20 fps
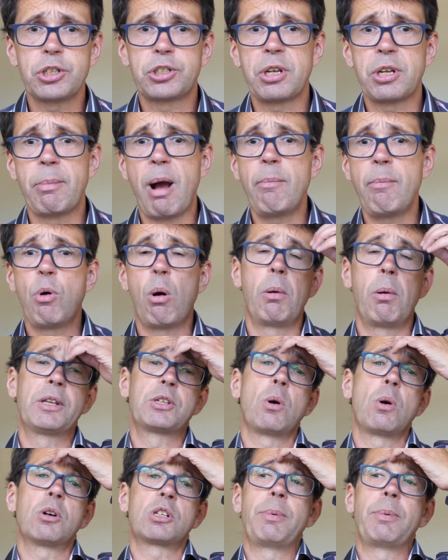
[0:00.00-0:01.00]
to sum up what we
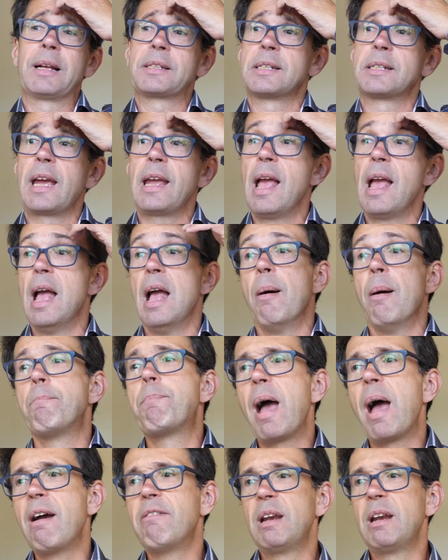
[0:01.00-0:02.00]
talked about today,
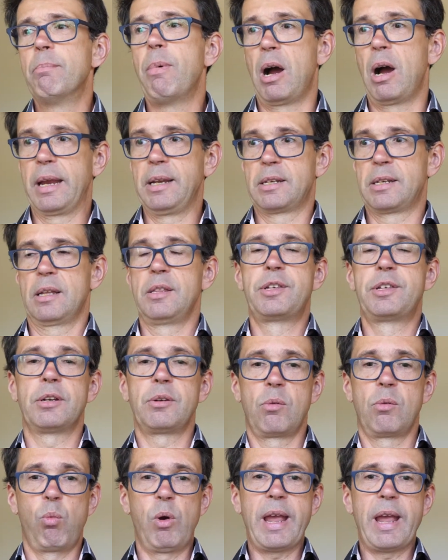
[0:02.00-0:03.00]
bear in mind
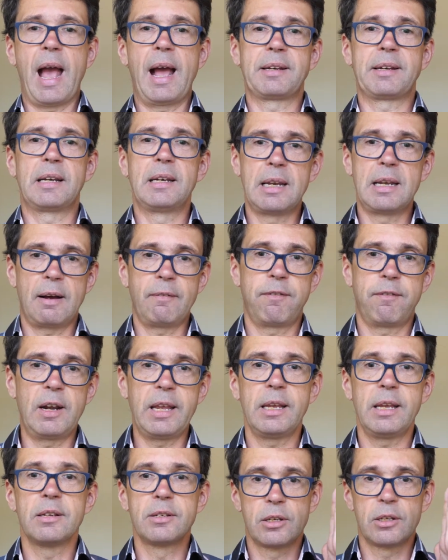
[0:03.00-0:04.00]
that we had a
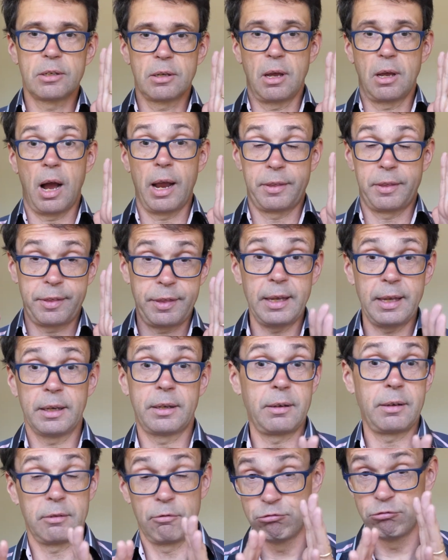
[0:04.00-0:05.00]
lovely, I
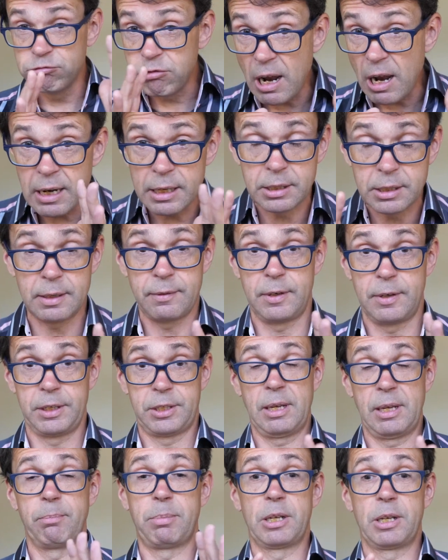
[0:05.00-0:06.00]
think, relatively
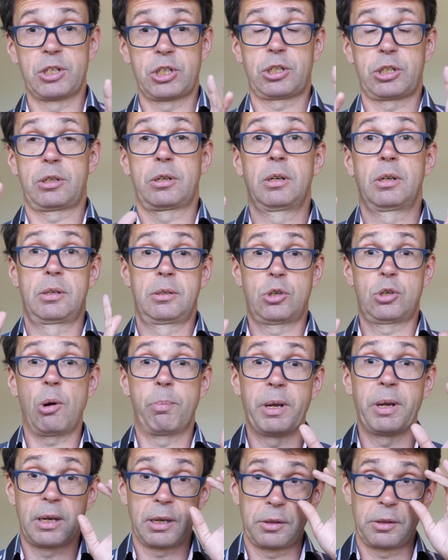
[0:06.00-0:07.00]
simplish
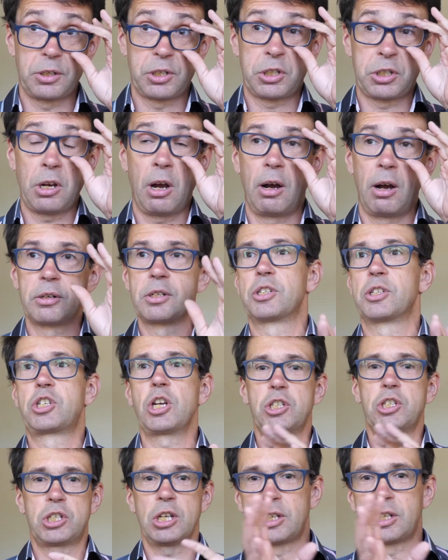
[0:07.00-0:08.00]
topic at the start.
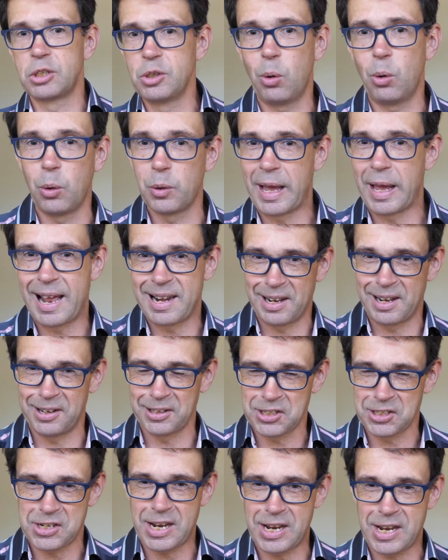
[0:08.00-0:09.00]
Just ignore that
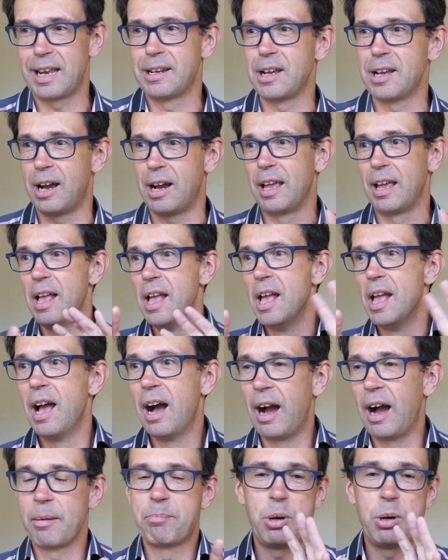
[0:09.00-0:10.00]
last hand.
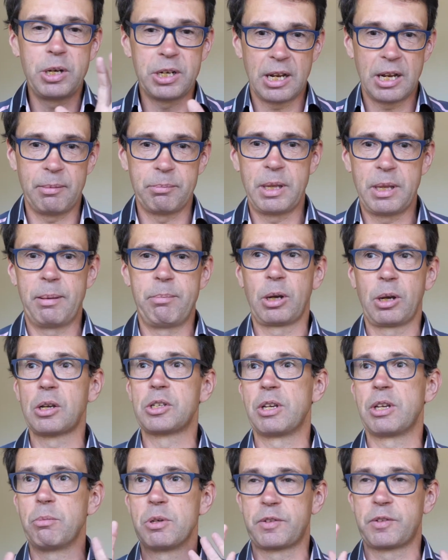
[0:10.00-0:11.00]
I put it up there
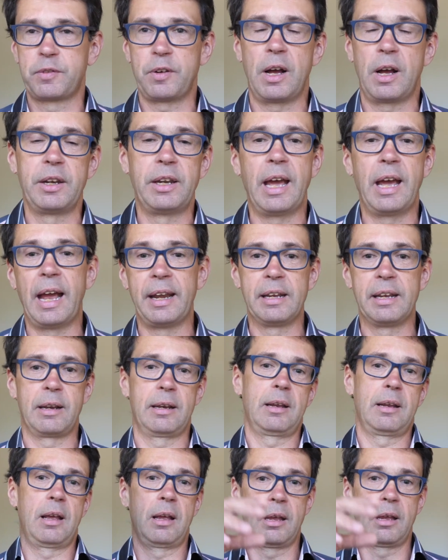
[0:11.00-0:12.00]
because it was fun, and
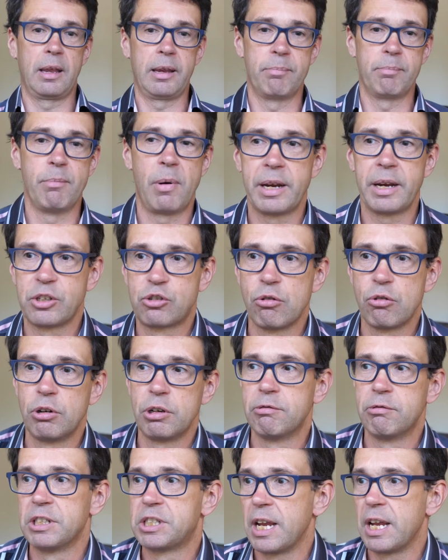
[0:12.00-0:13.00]
it might draw
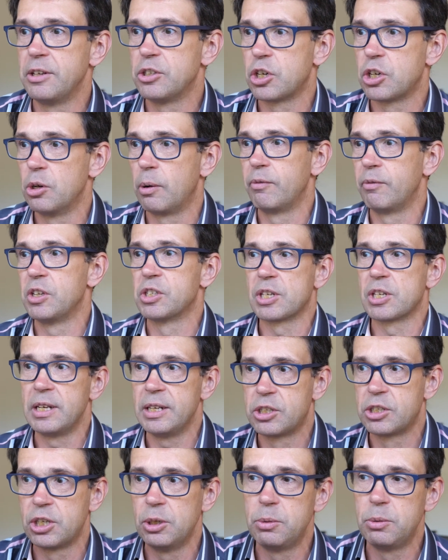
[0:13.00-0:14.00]
your attention,
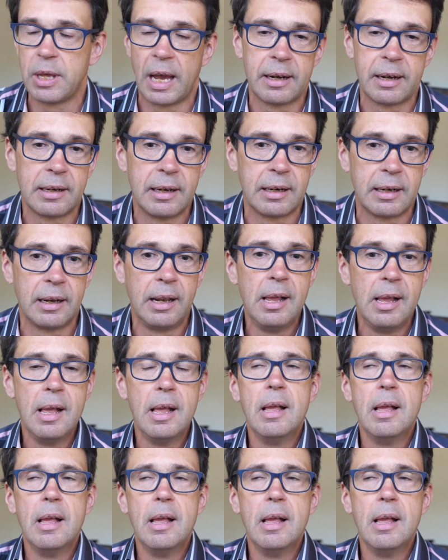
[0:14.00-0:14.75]
obviously, to the